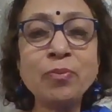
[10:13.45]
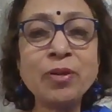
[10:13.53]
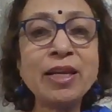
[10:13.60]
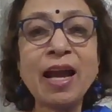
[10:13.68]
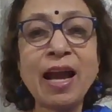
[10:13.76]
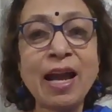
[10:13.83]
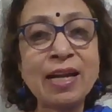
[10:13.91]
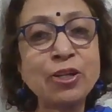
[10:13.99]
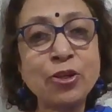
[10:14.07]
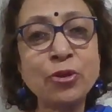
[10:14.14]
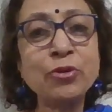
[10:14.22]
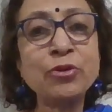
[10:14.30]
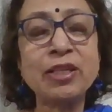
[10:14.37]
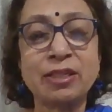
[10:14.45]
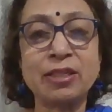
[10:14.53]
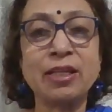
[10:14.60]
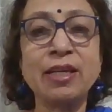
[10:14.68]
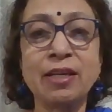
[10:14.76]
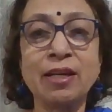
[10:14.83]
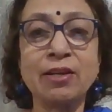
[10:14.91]
be accurate
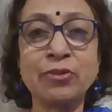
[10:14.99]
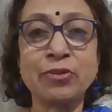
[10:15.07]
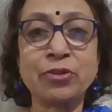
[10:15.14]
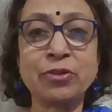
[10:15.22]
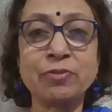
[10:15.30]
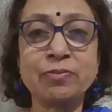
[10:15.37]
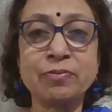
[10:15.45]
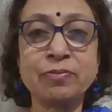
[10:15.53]
English.